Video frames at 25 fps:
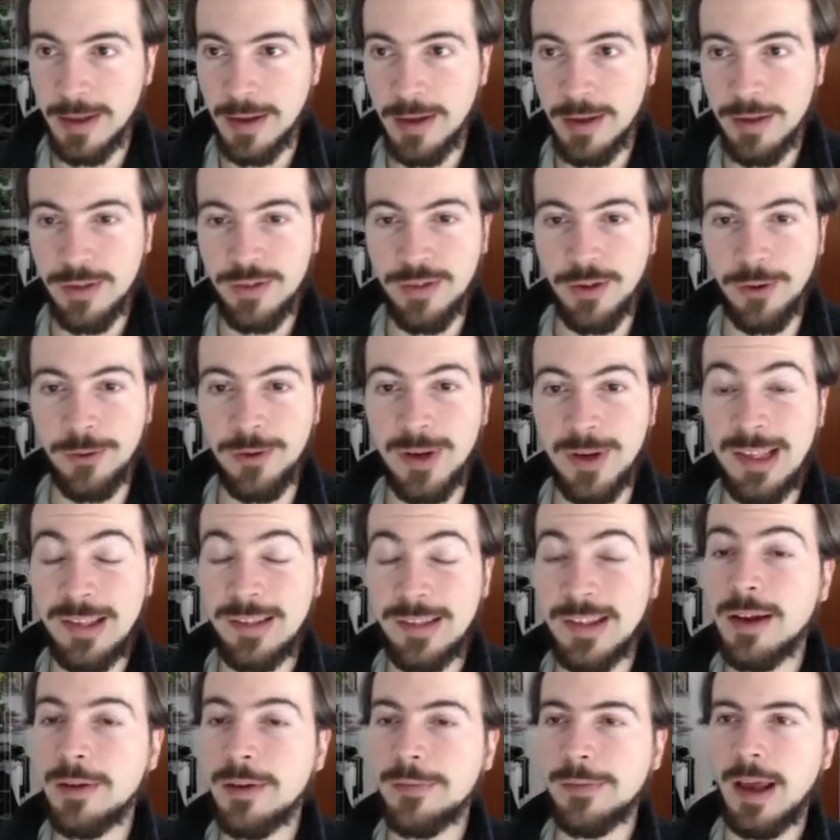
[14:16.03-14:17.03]
So
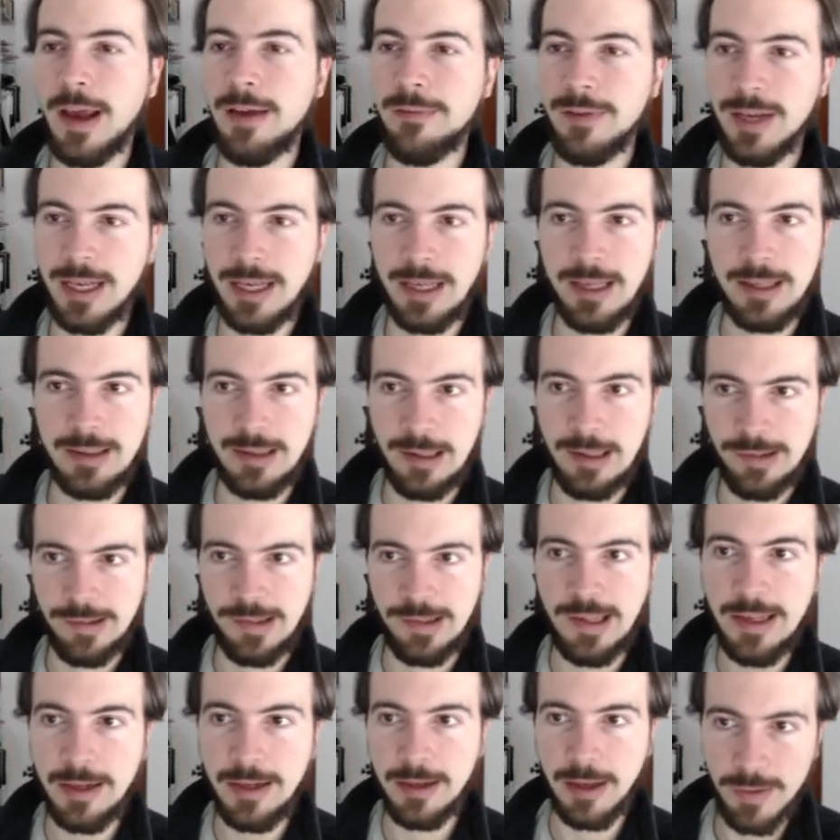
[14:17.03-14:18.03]
instead of having the
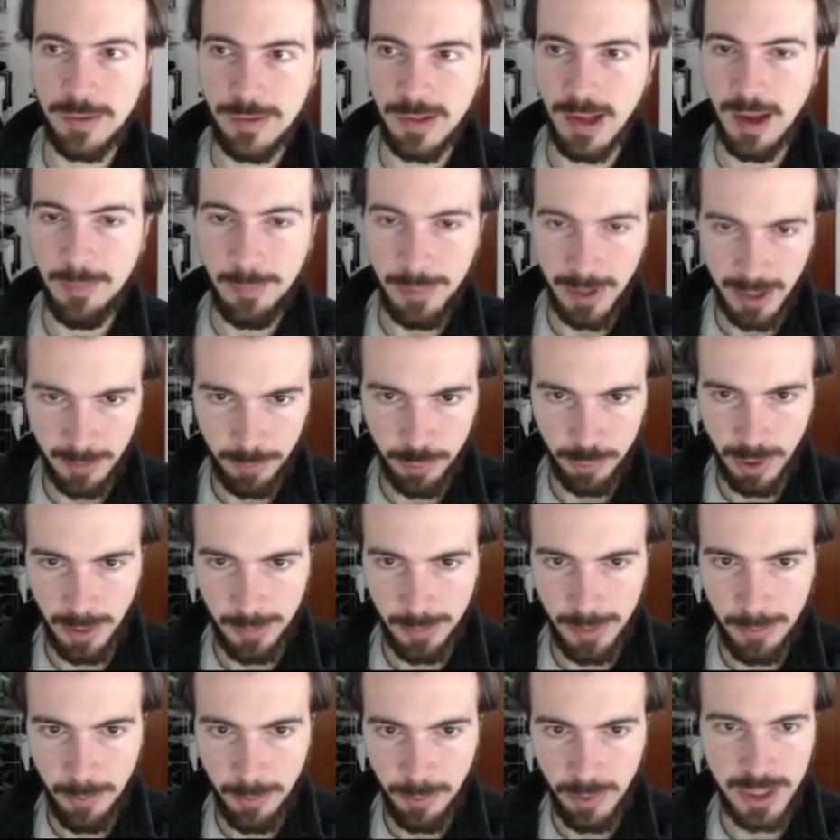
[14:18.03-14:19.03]
single sampling
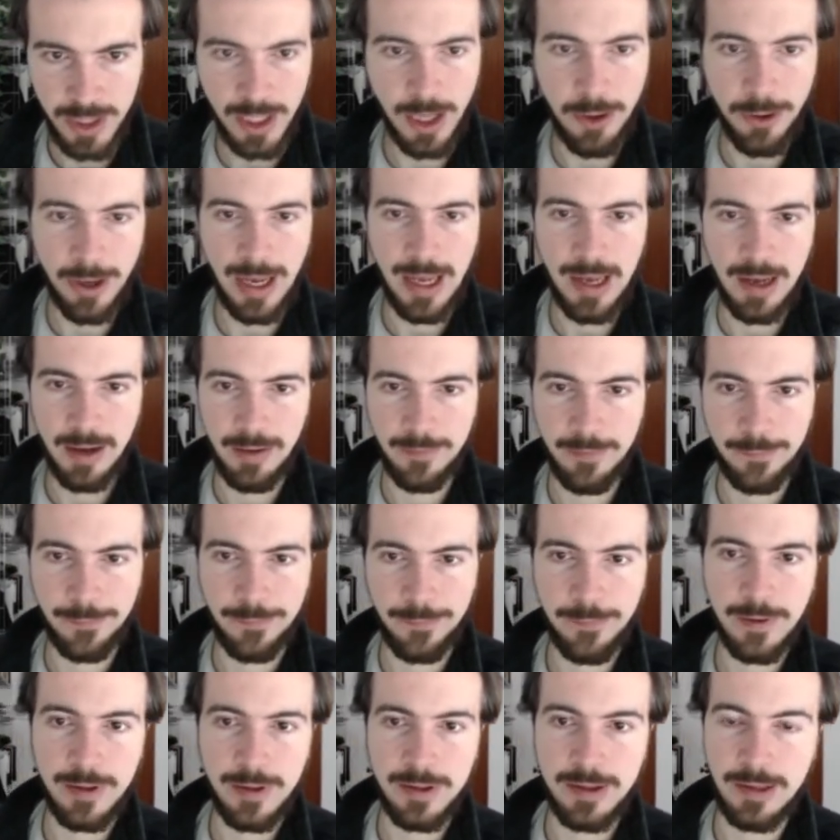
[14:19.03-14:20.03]
problem, we now have
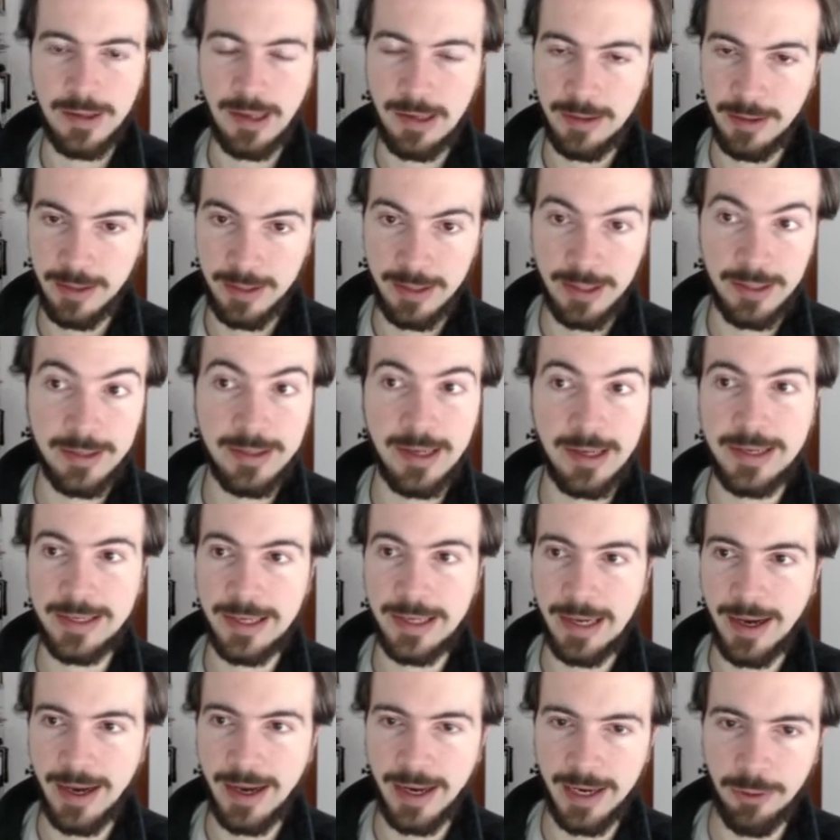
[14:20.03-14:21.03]
an entire
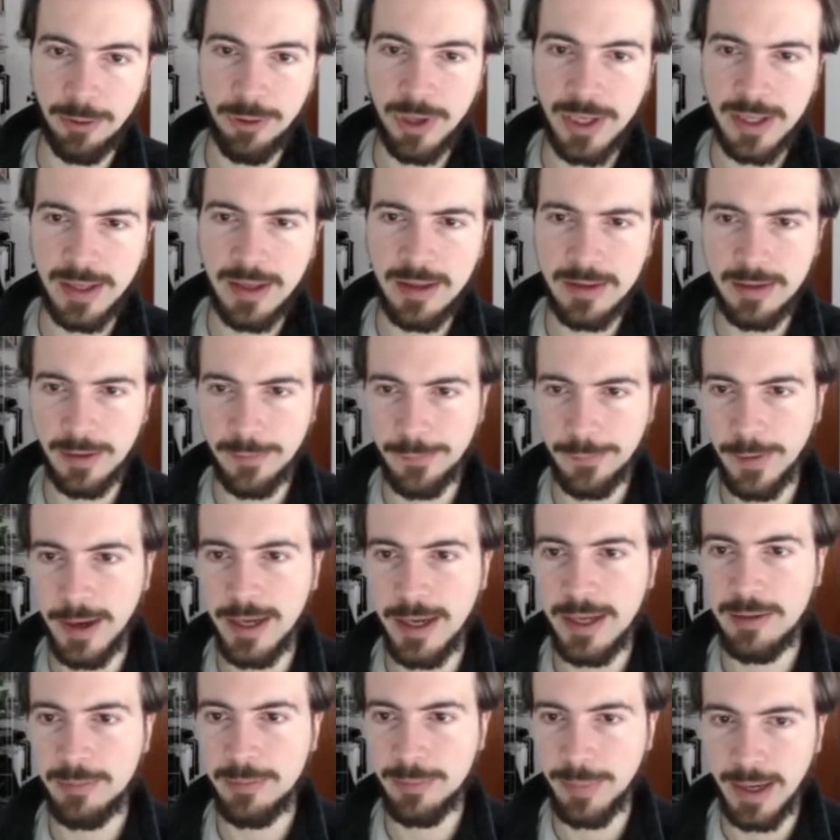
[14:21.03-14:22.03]
hierarchy
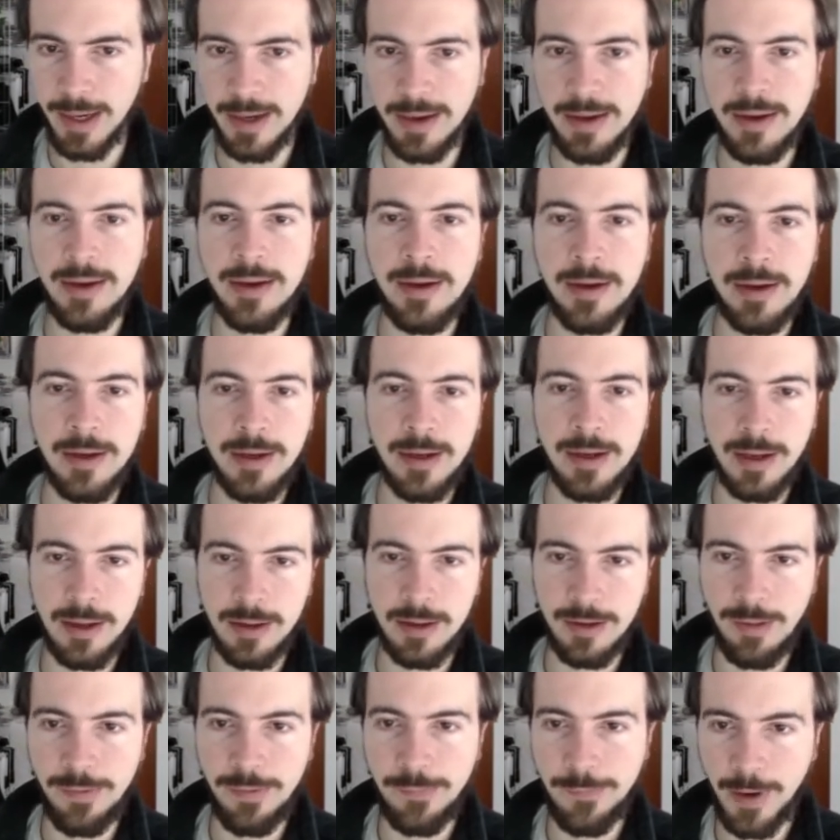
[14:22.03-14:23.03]
defined by
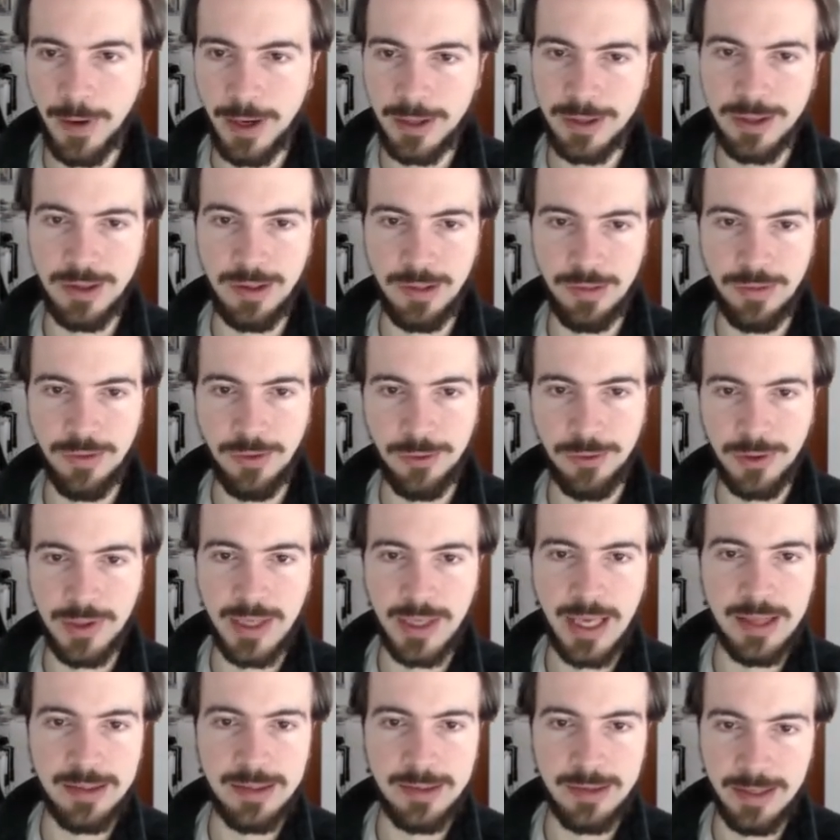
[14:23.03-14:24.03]
this function. So you
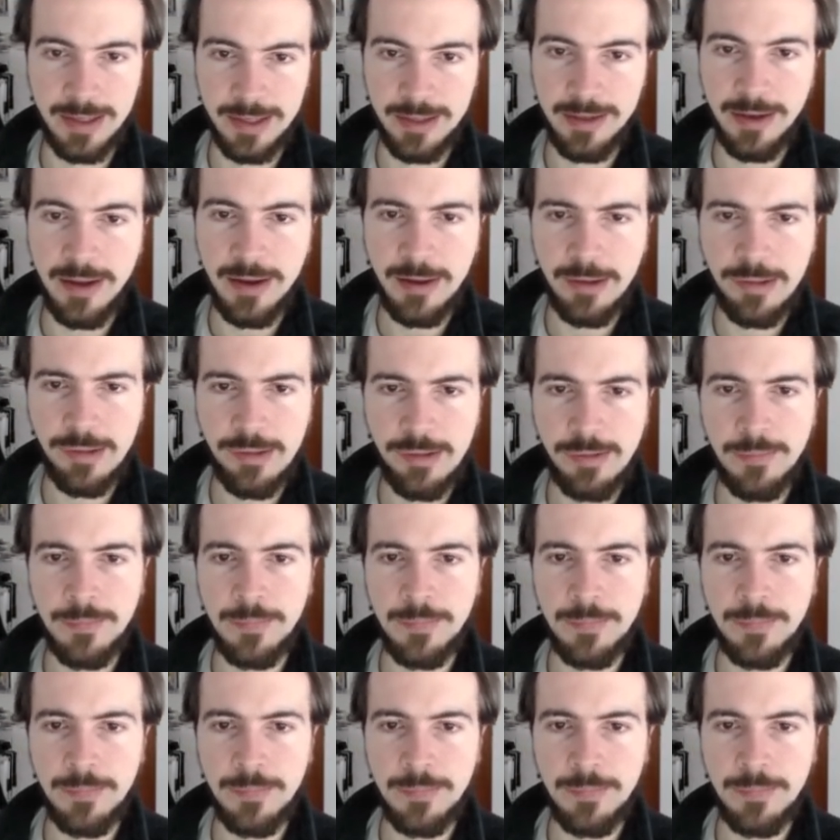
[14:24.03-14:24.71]
get an index